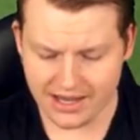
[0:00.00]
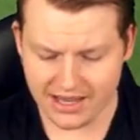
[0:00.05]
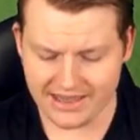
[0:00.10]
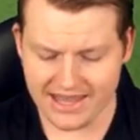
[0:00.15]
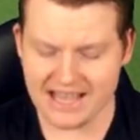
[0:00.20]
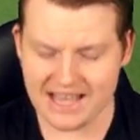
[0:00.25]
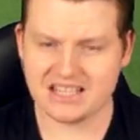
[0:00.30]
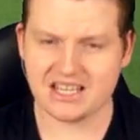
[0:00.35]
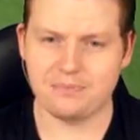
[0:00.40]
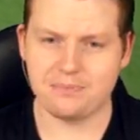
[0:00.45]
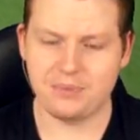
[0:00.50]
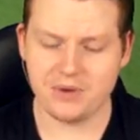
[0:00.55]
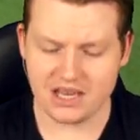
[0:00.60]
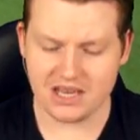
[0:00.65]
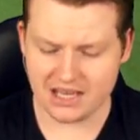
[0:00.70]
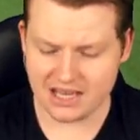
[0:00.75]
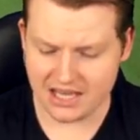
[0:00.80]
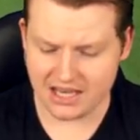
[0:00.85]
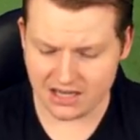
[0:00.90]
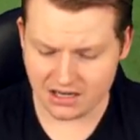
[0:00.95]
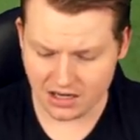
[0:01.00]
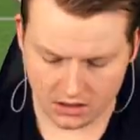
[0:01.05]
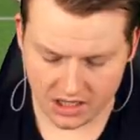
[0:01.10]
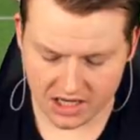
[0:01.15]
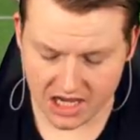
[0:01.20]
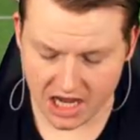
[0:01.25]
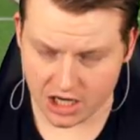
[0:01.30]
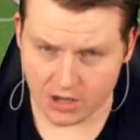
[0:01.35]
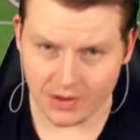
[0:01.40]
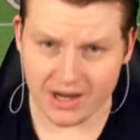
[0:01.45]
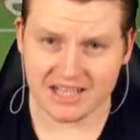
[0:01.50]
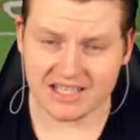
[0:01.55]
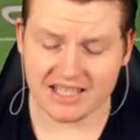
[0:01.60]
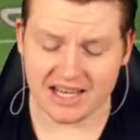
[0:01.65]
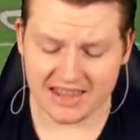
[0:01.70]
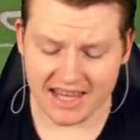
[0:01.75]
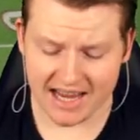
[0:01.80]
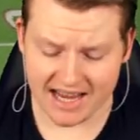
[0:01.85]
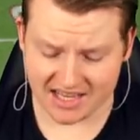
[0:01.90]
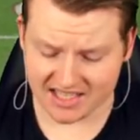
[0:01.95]
And there's a big hit. Okay,
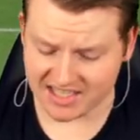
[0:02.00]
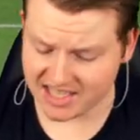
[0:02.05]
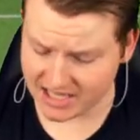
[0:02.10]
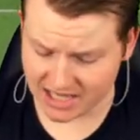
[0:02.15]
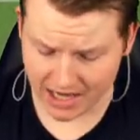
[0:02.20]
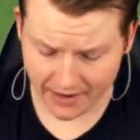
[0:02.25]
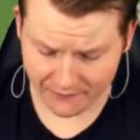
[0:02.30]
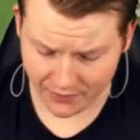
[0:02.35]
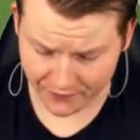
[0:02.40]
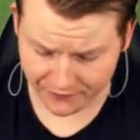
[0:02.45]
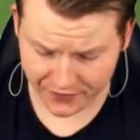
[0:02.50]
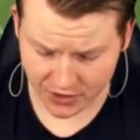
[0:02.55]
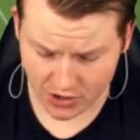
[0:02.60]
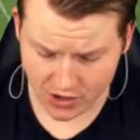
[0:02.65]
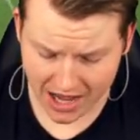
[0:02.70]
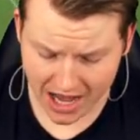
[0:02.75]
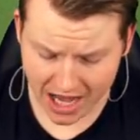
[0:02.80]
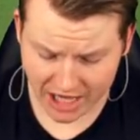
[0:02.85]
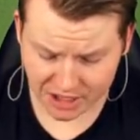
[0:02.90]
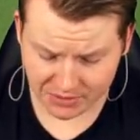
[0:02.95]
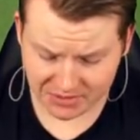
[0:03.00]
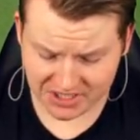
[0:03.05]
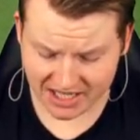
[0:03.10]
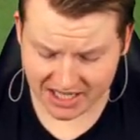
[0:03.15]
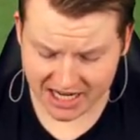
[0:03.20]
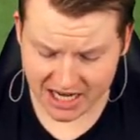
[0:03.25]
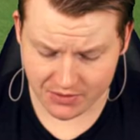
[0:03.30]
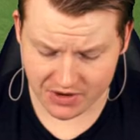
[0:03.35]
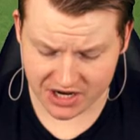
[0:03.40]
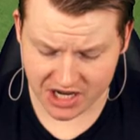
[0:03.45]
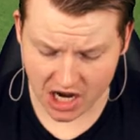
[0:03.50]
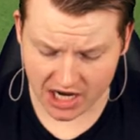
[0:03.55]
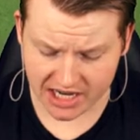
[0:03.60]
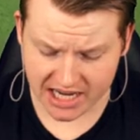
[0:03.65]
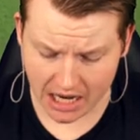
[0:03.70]
Queensland, they are setting up for a field goal. 100%. Here we go.